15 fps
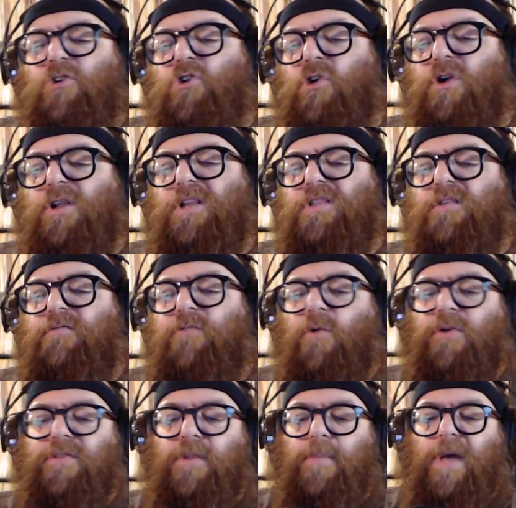Girl in the
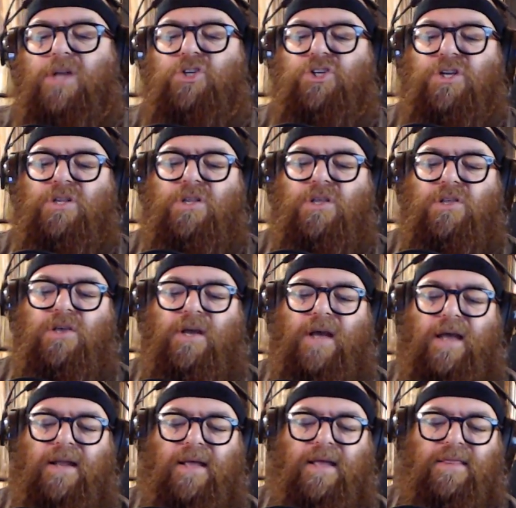Fourth Dimension. You
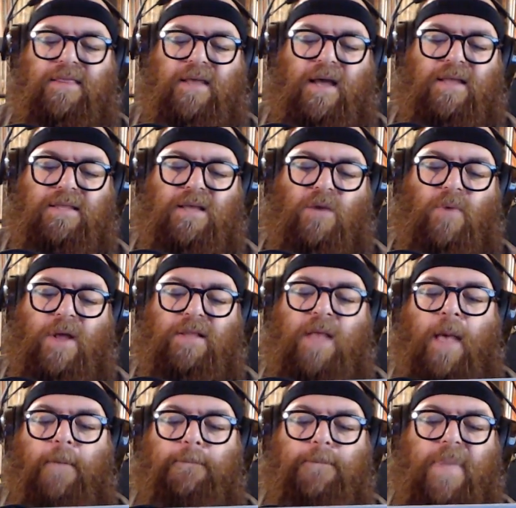kind of get the idea, right?
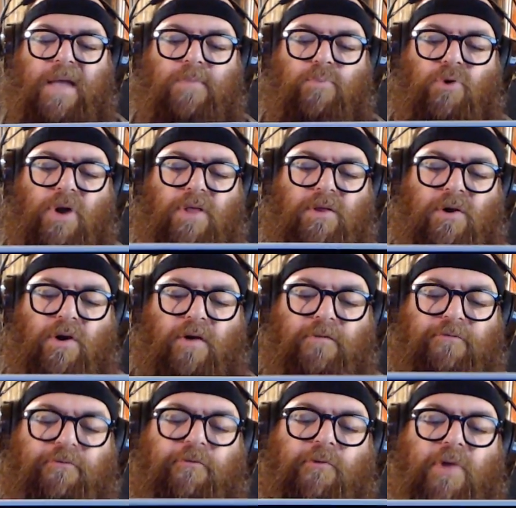Big Brother,
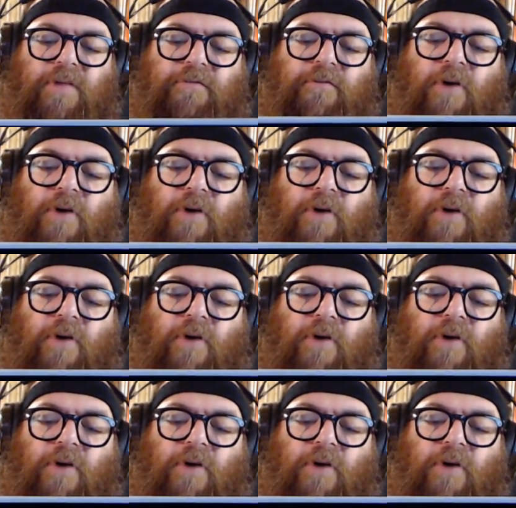Free